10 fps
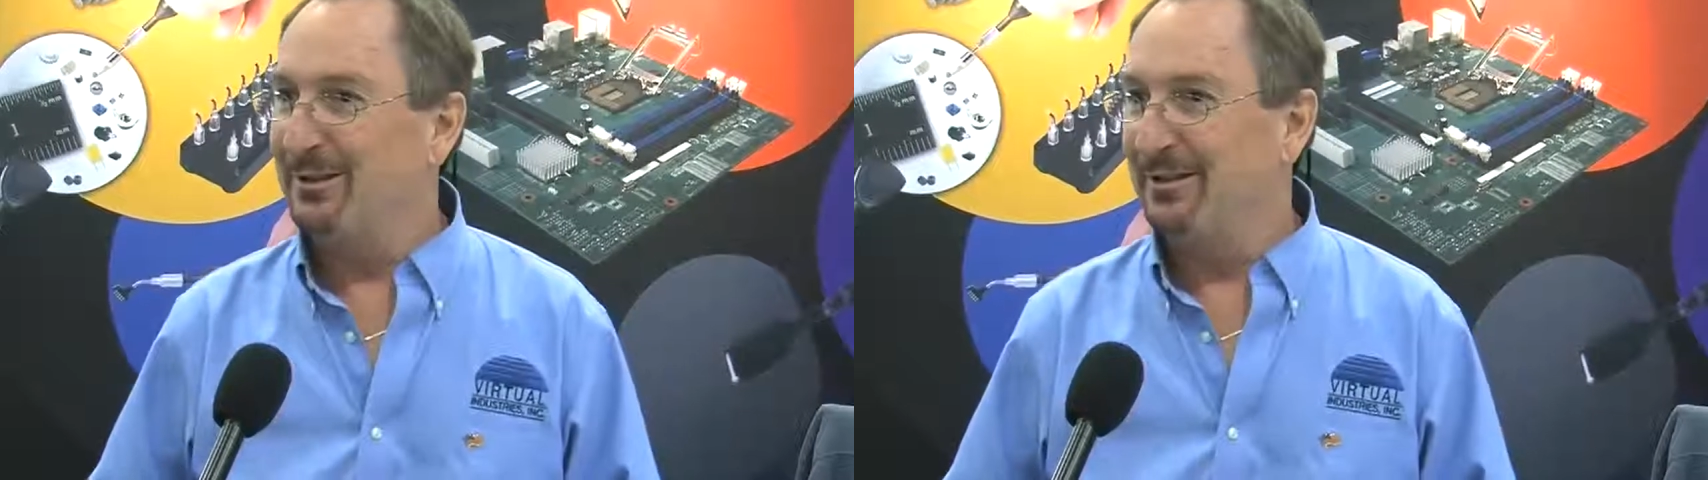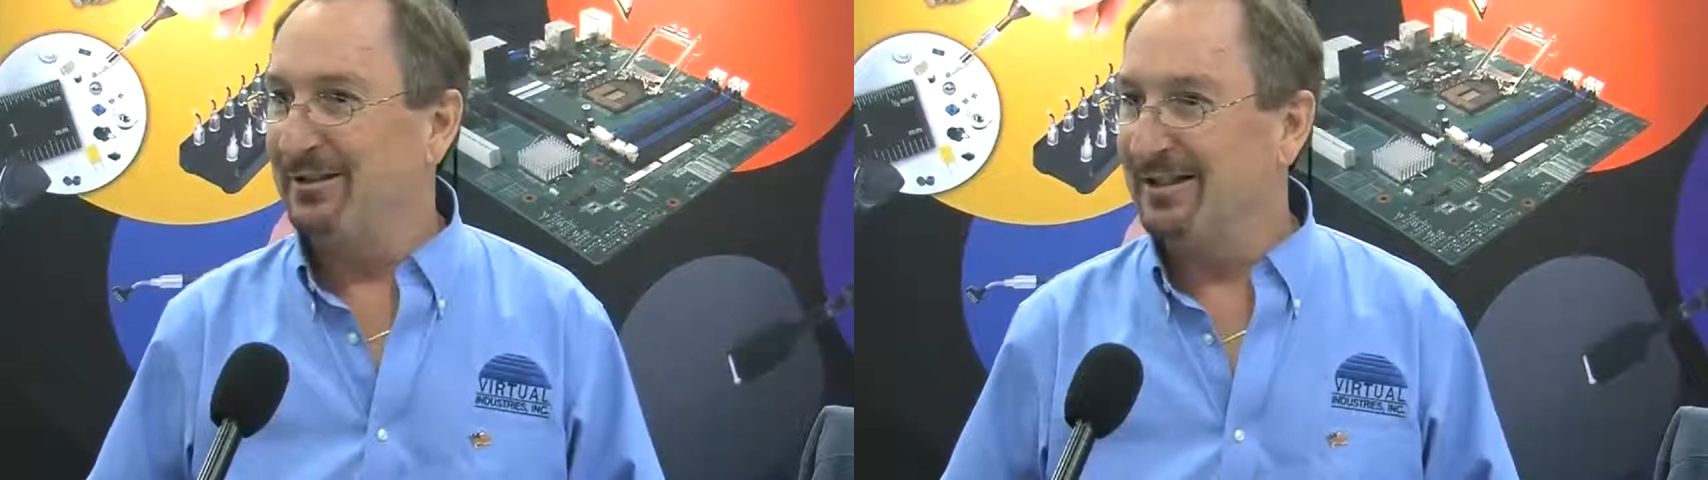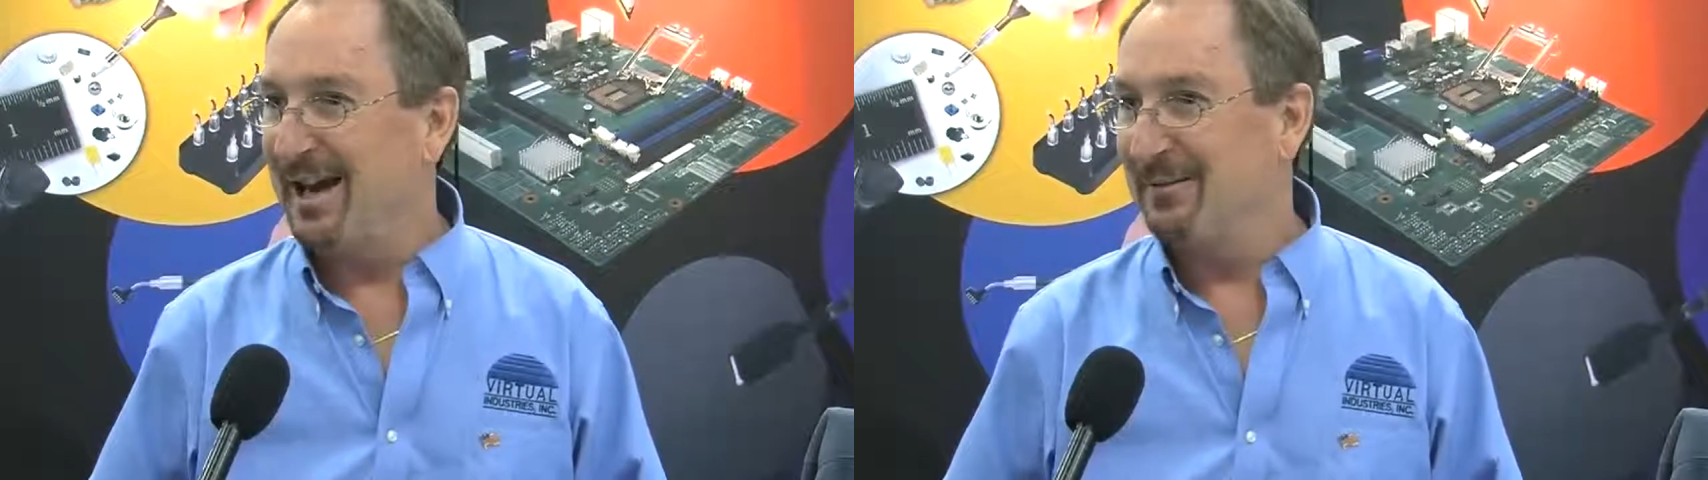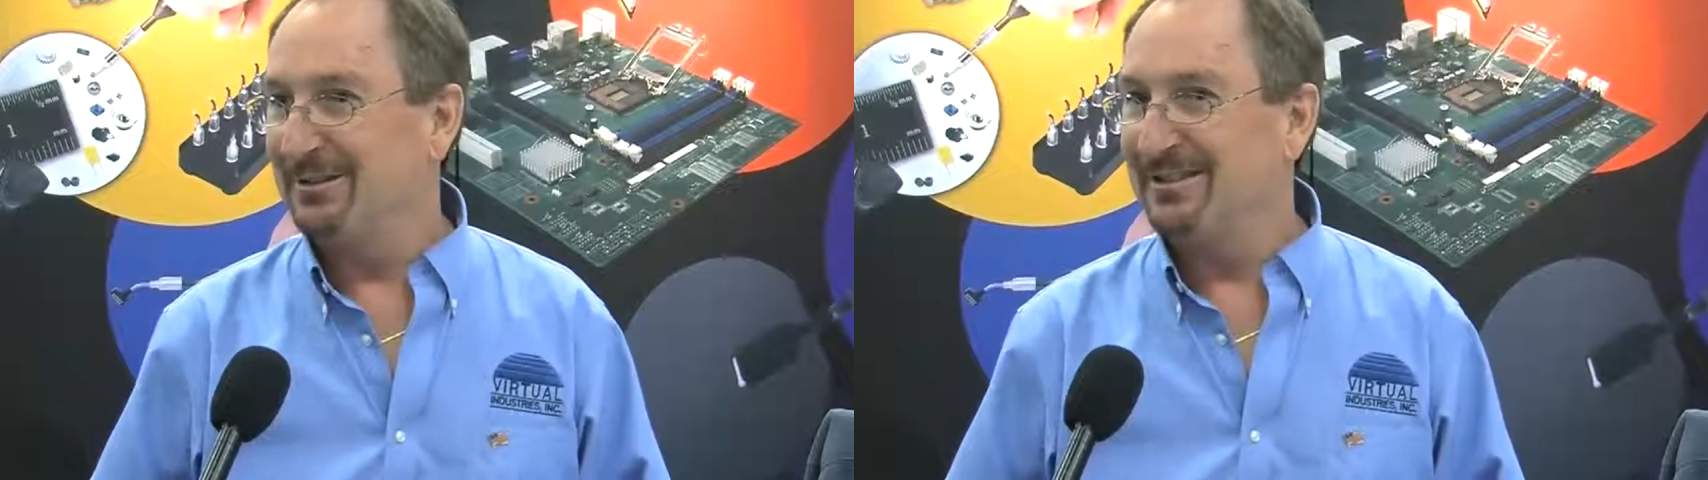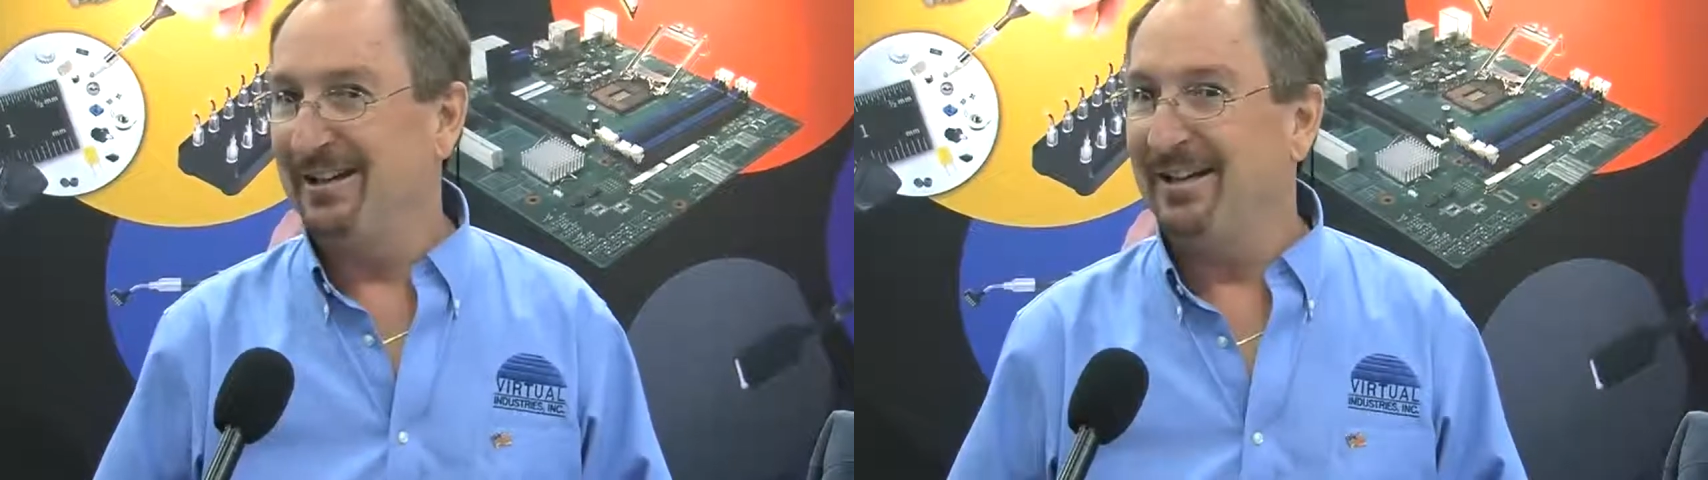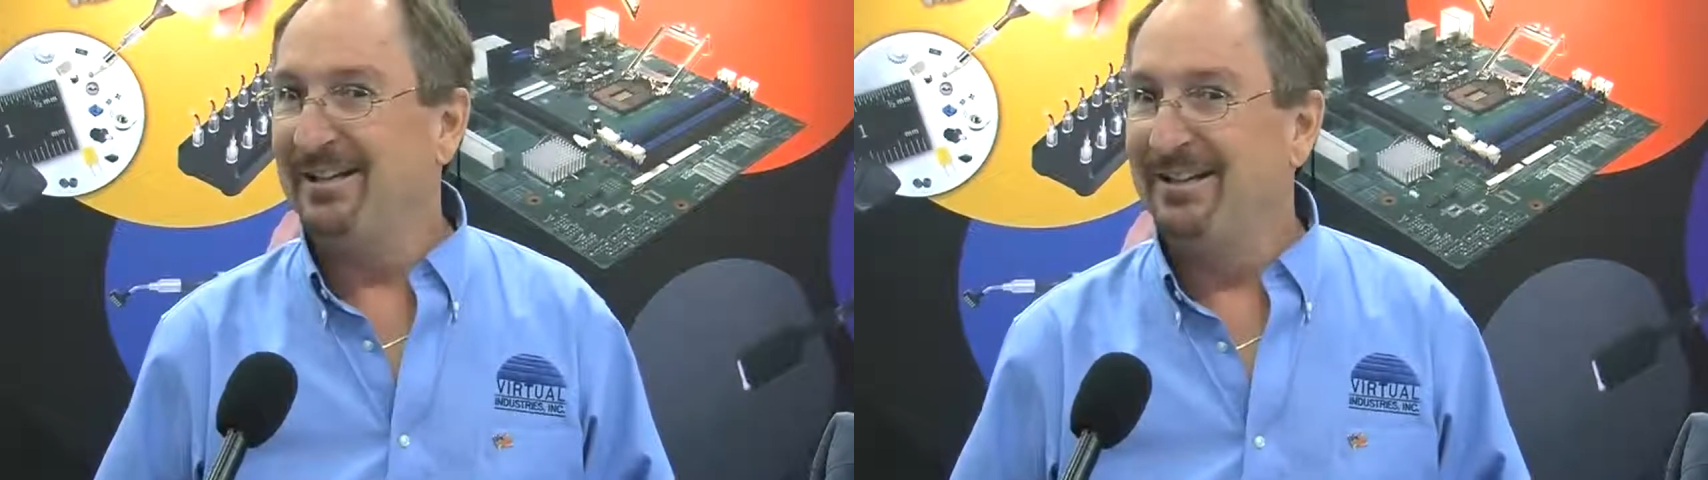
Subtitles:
that you can handle today?